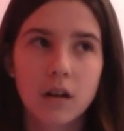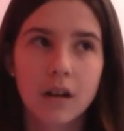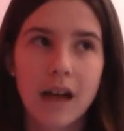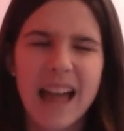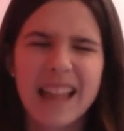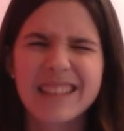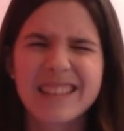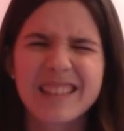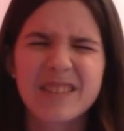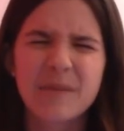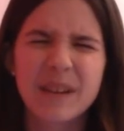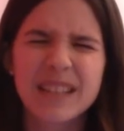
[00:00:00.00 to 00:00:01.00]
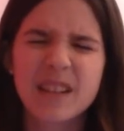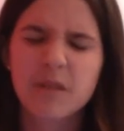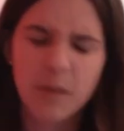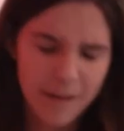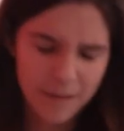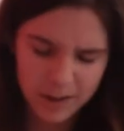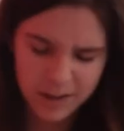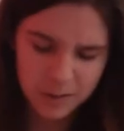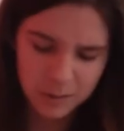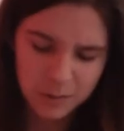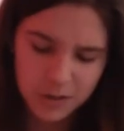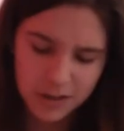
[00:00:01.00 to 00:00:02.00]
Hands to Myself, whatever it's
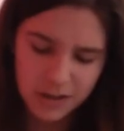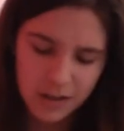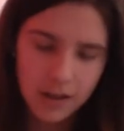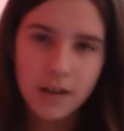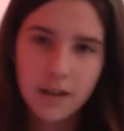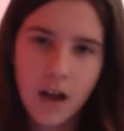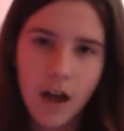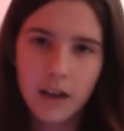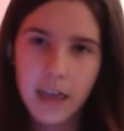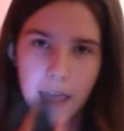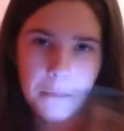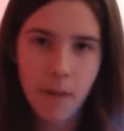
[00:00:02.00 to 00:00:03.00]
called. Can't keep my